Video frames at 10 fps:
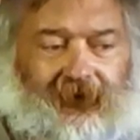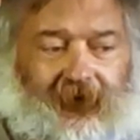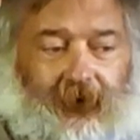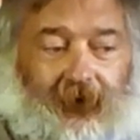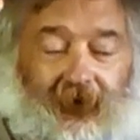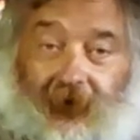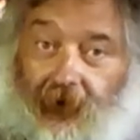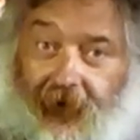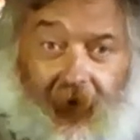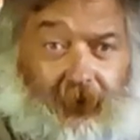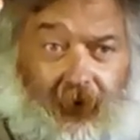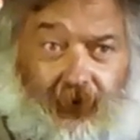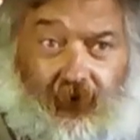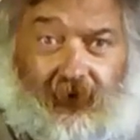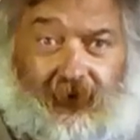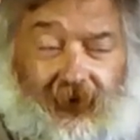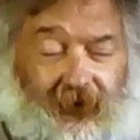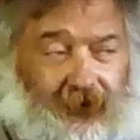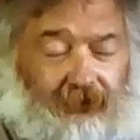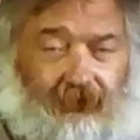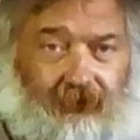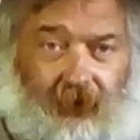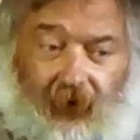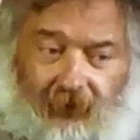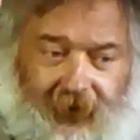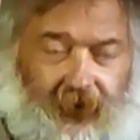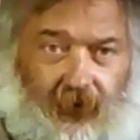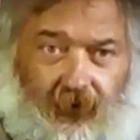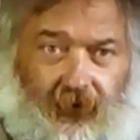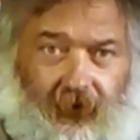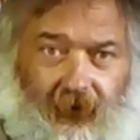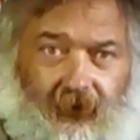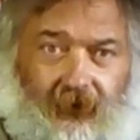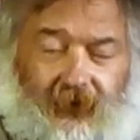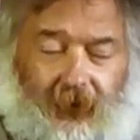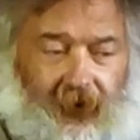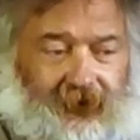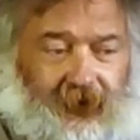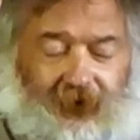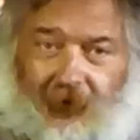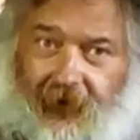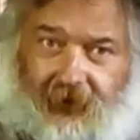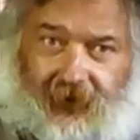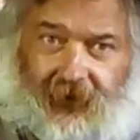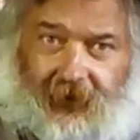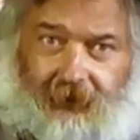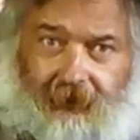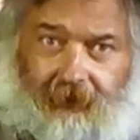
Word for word: So I got out my books and I read the law from Arsenal to Breakfast Time.